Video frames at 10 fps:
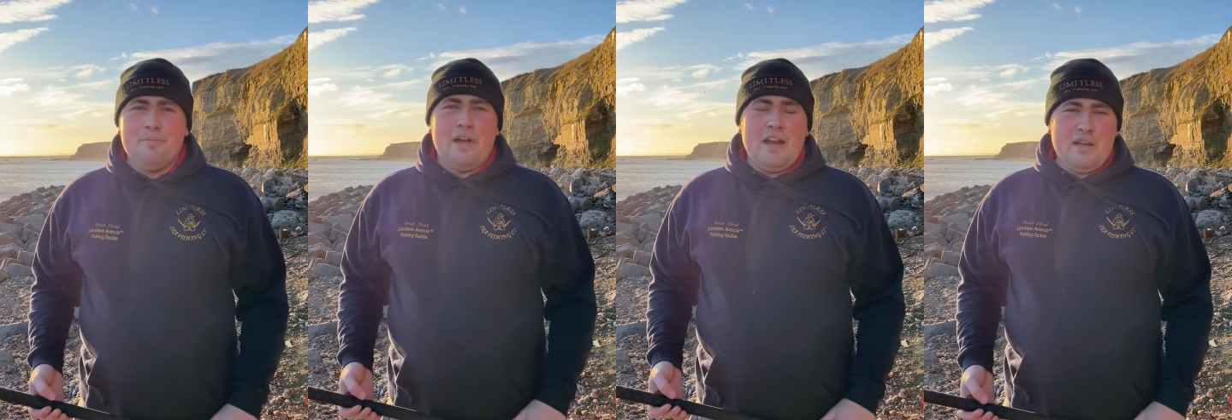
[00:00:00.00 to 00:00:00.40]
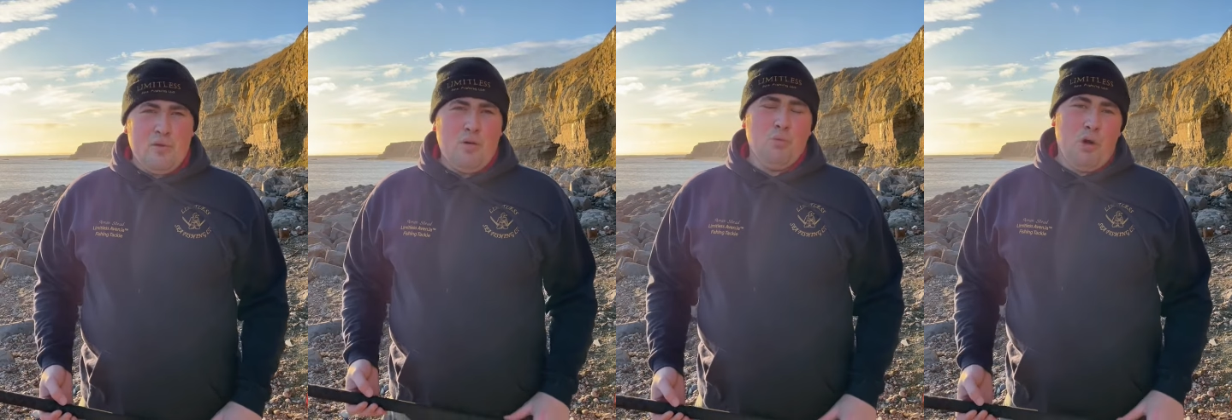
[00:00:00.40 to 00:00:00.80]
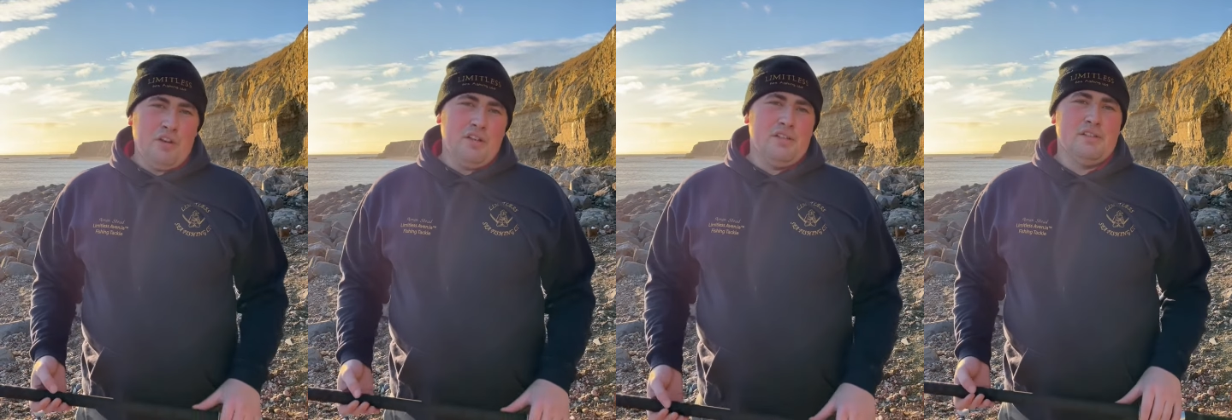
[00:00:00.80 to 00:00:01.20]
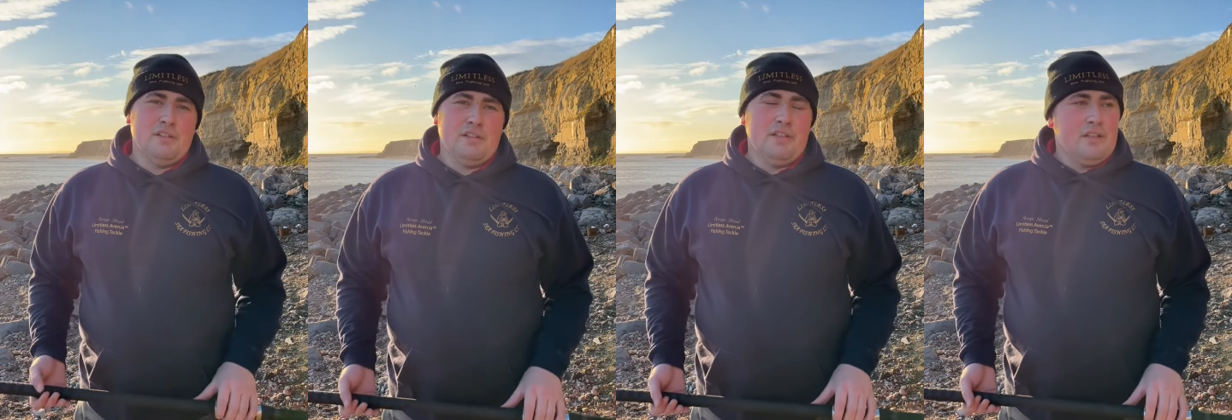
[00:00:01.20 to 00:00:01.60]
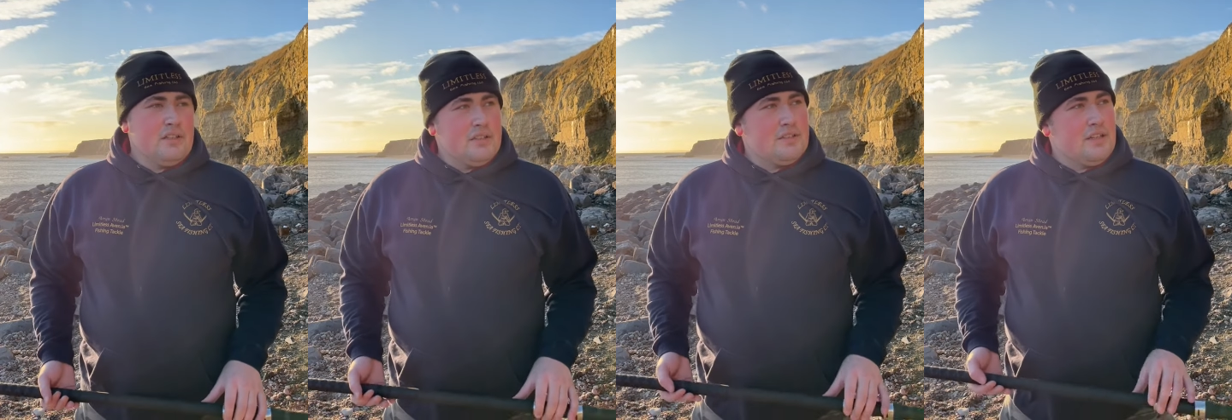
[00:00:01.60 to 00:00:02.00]
anyone wanting
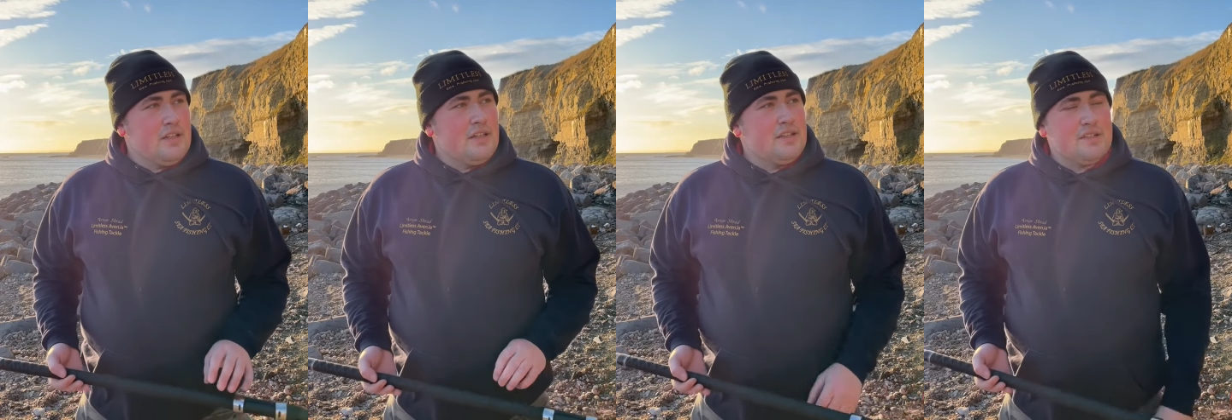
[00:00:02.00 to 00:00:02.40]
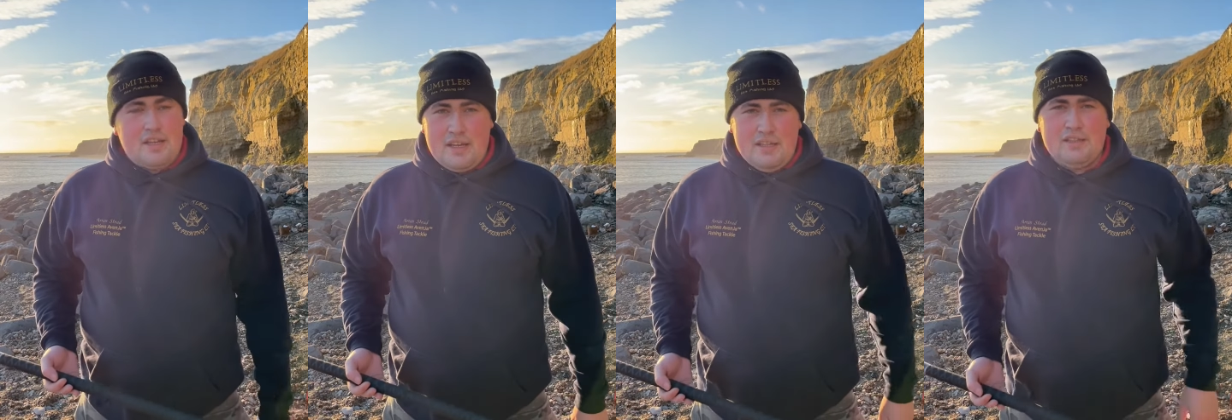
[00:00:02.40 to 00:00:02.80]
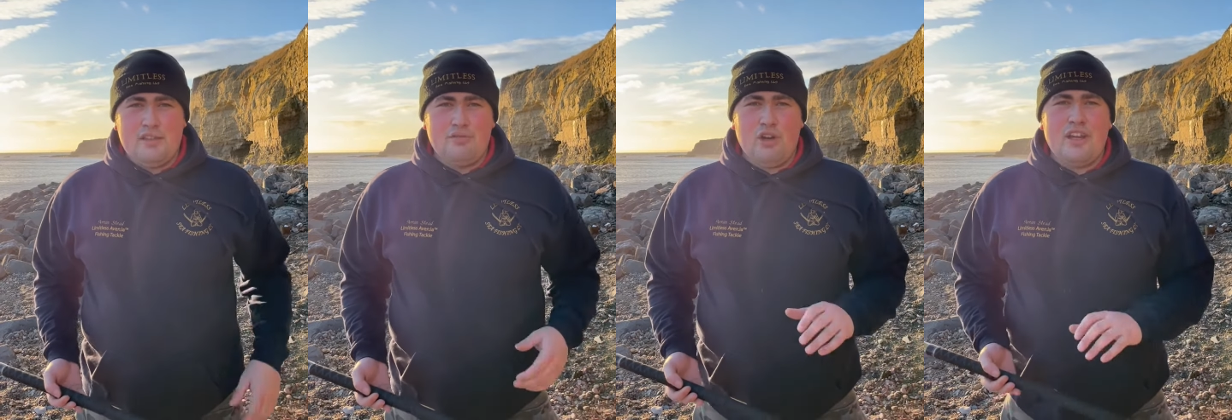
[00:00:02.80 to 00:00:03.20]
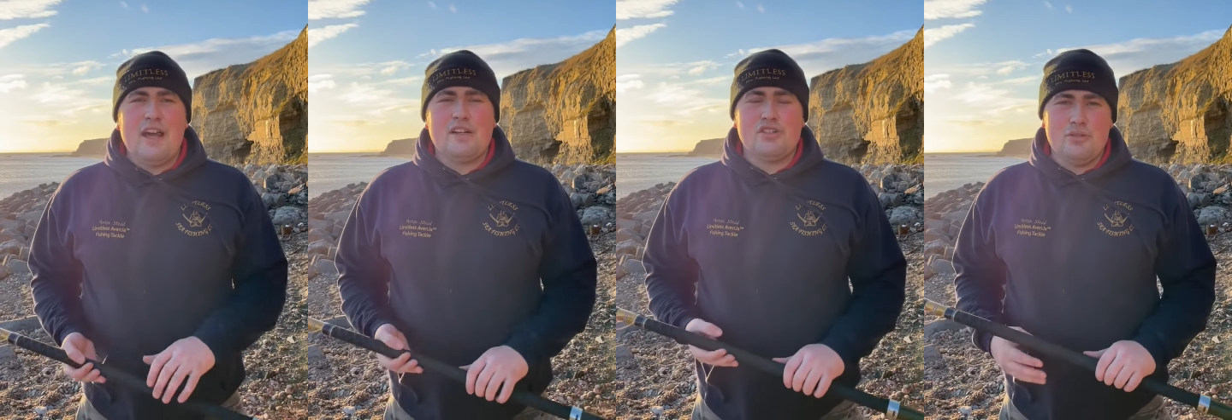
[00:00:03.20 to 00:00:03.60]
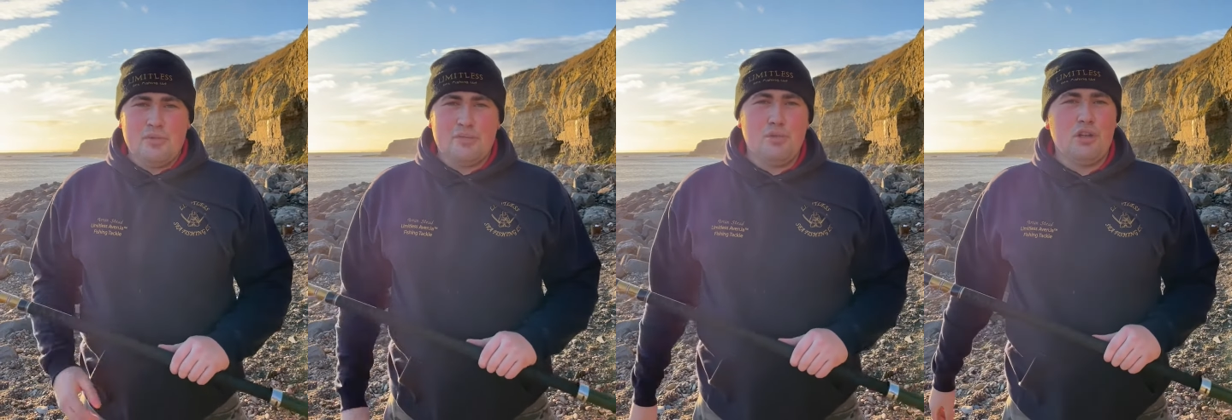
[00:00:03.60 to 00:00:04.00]
to see the rod in action
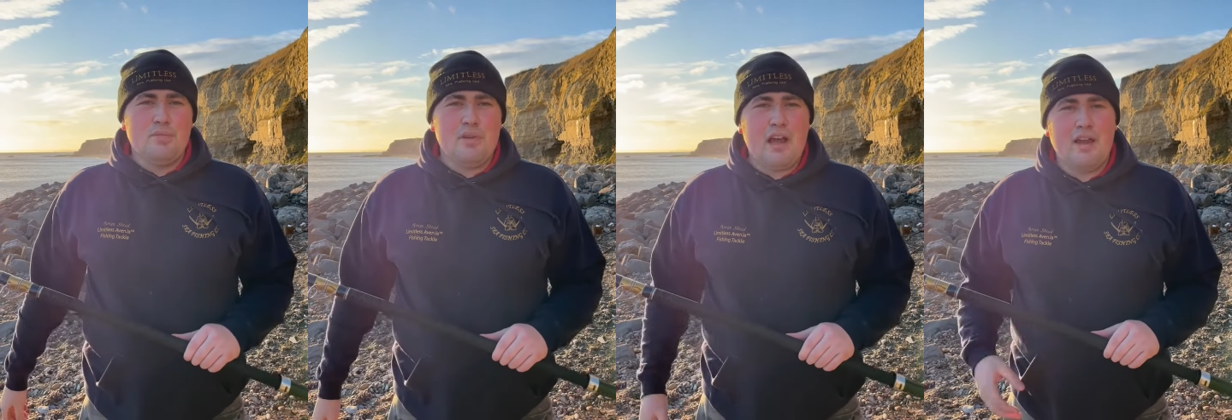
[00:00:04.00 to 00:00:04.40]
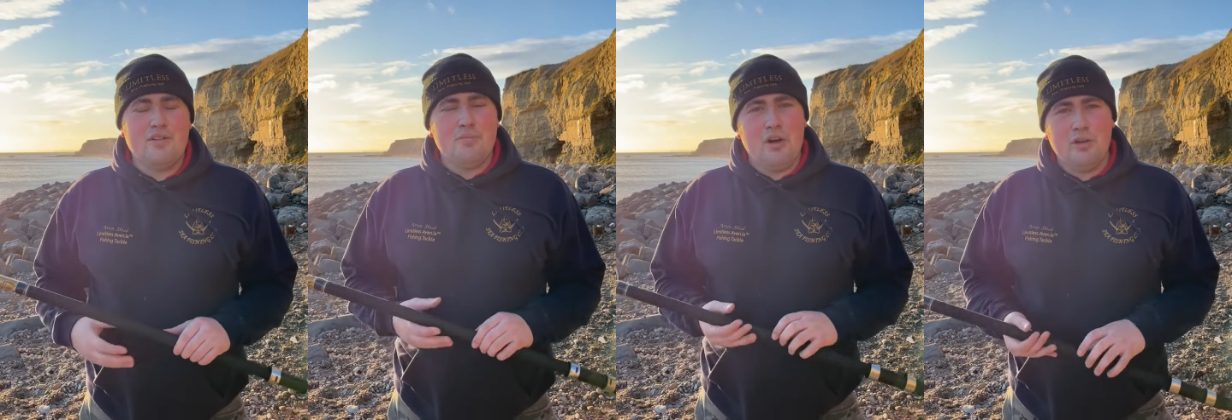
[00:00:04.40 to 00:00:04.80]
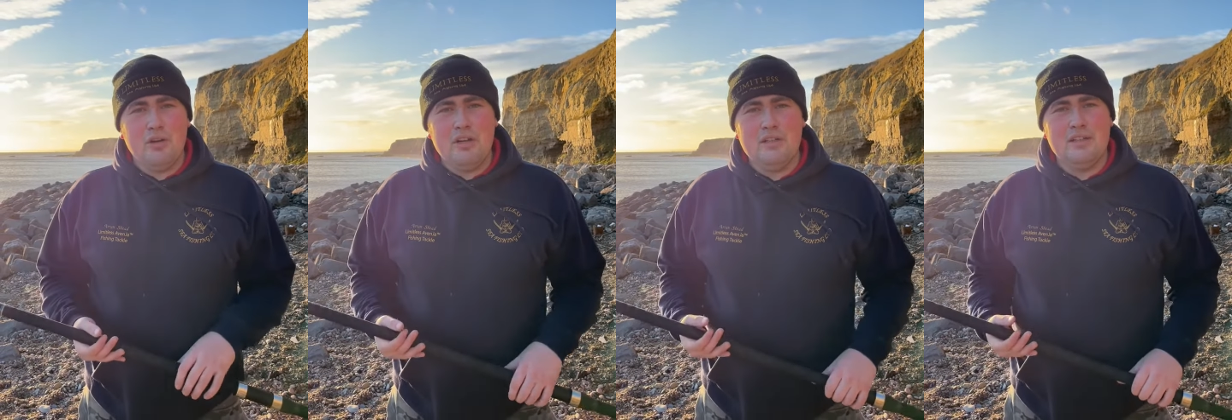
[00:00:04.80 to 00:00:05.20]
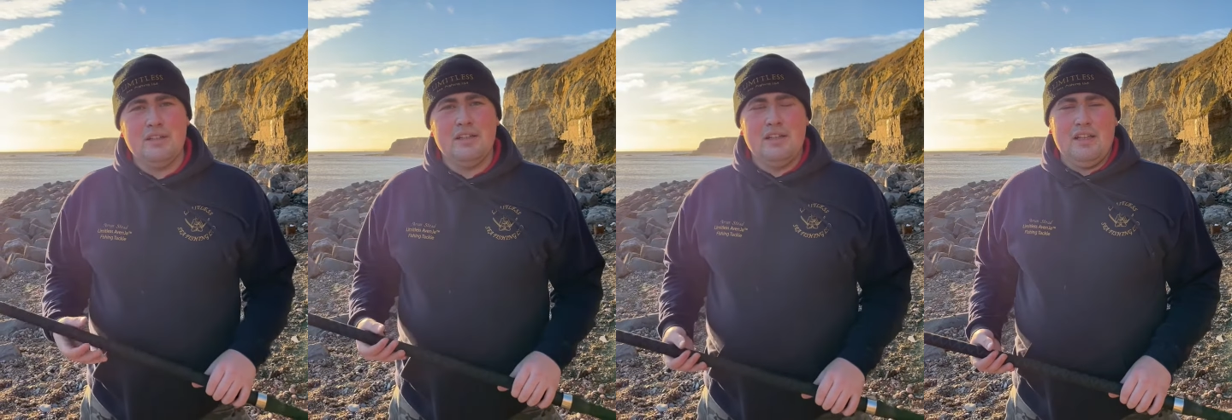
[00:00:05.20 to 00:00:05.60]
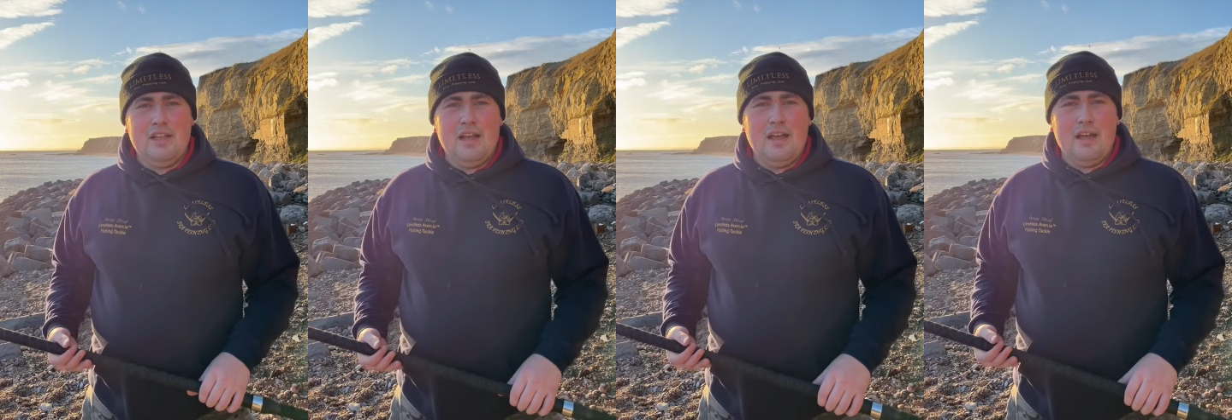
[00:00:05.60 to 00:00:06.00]
with multiplier and mono,
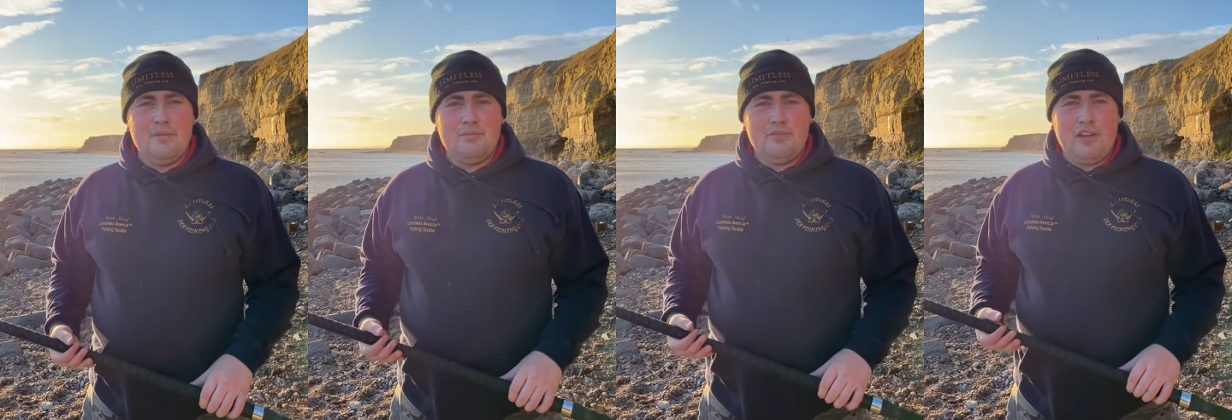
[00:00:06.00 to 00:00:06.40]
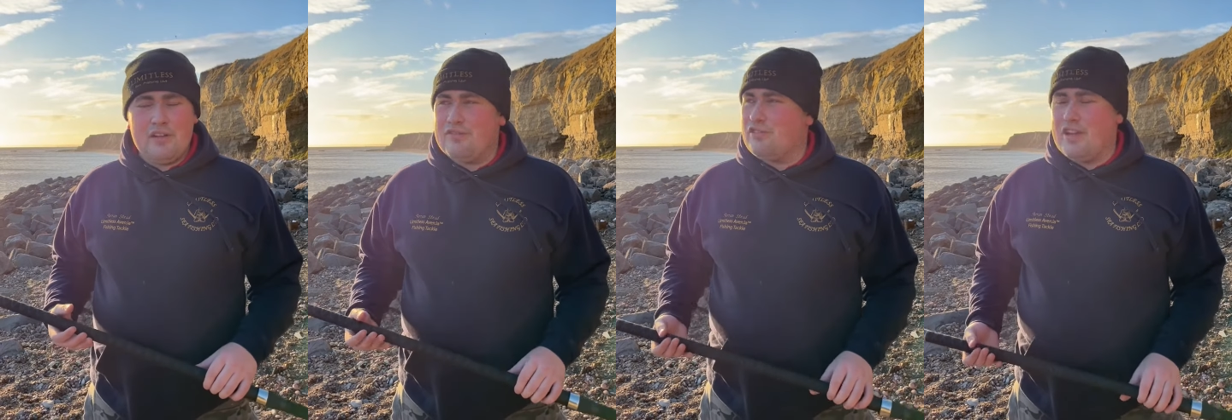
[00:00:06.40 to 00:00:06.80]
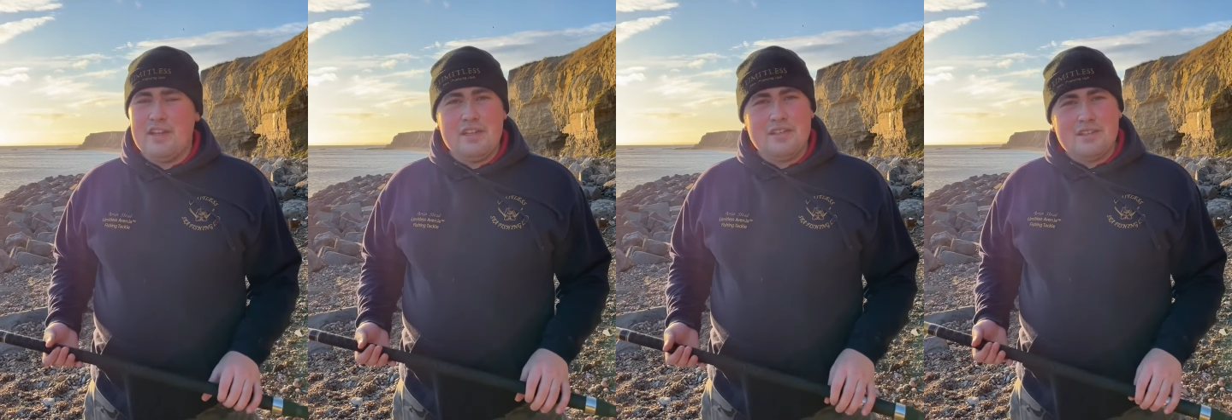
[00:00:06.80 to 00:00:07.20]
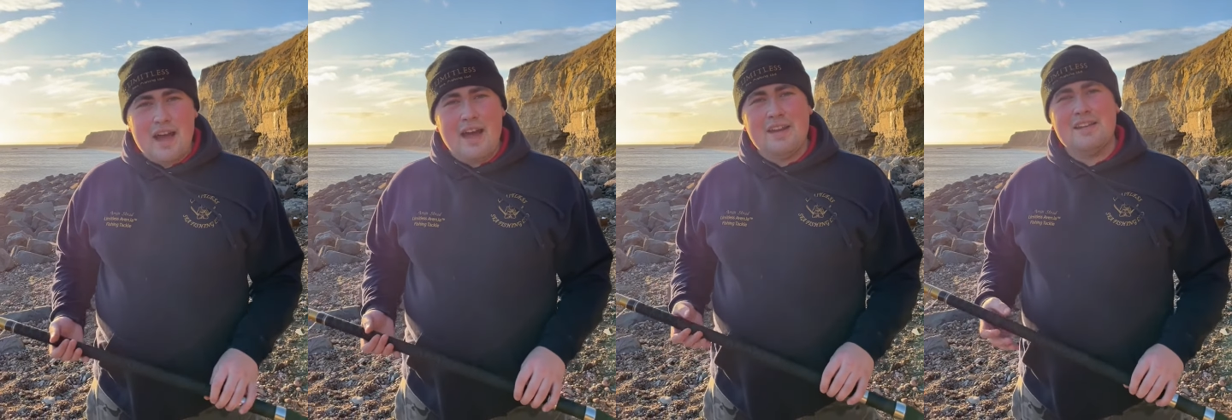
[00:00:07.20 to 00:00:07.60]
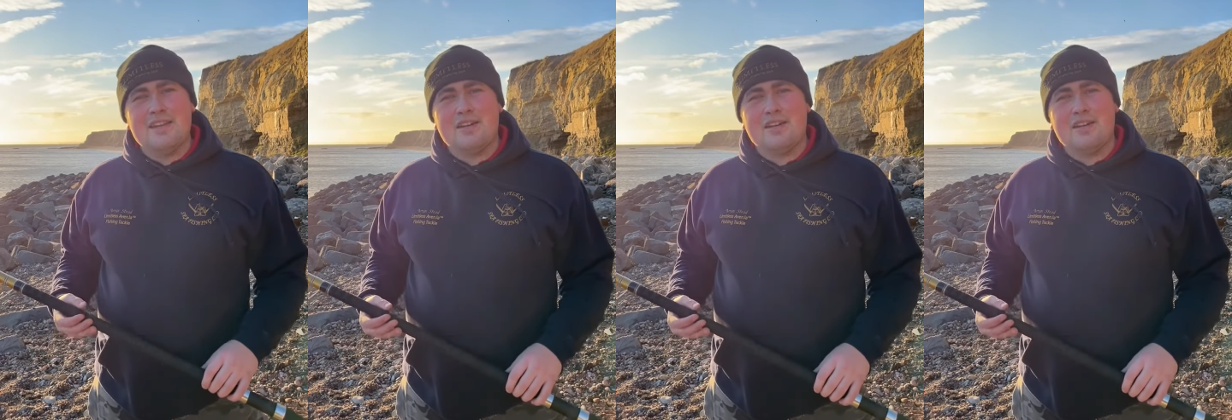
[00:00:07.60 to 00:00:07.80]
feel free to add into the